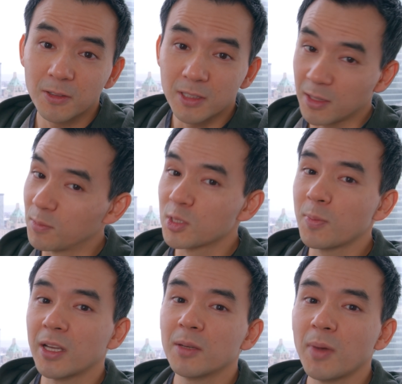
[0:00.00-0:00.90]
hertz and
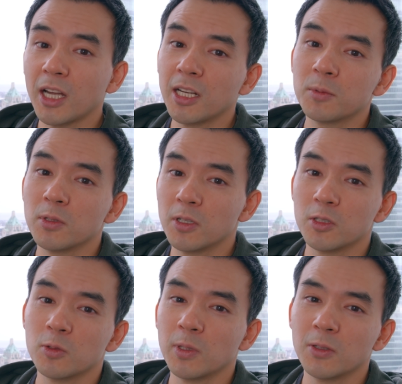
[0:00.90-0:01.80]
spiking back up to one
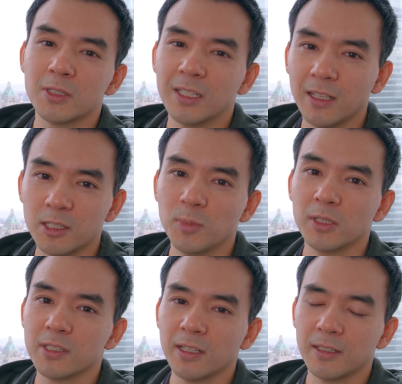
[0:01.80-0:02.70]
hundred twenty hertz in the next
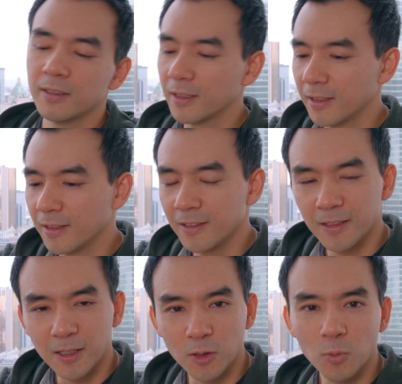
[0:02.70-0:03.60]
millisecond,
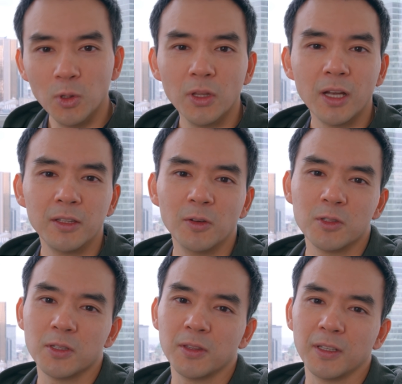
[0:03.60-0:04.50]
you will not
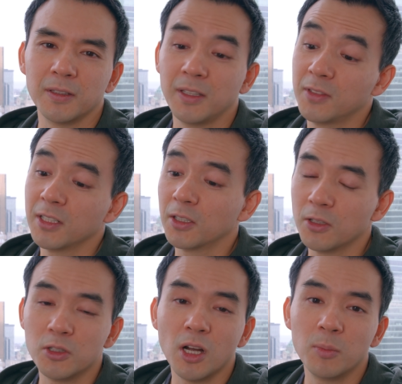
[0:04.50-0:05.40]
notice a thing. They've done a
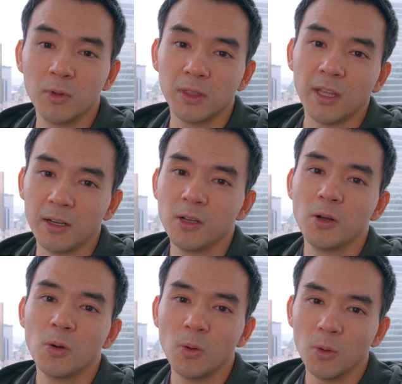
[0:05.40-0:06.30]
good job with that
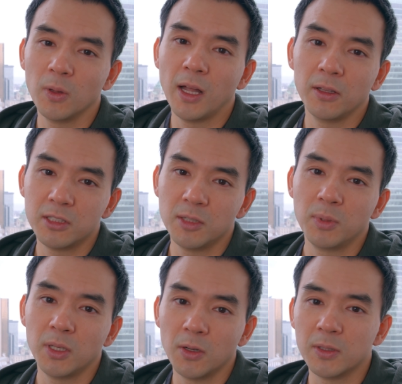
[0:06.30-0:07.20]
whole L T
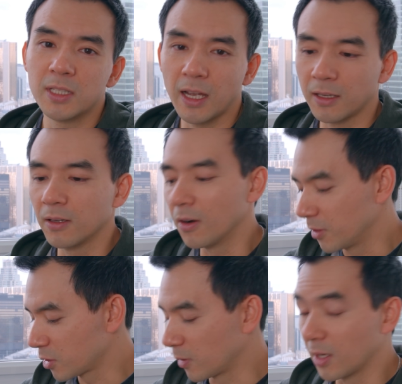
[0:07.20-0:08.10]
P O tech on
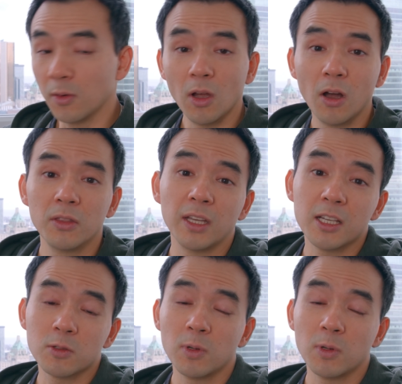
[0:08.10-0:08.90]
the screen. And on the S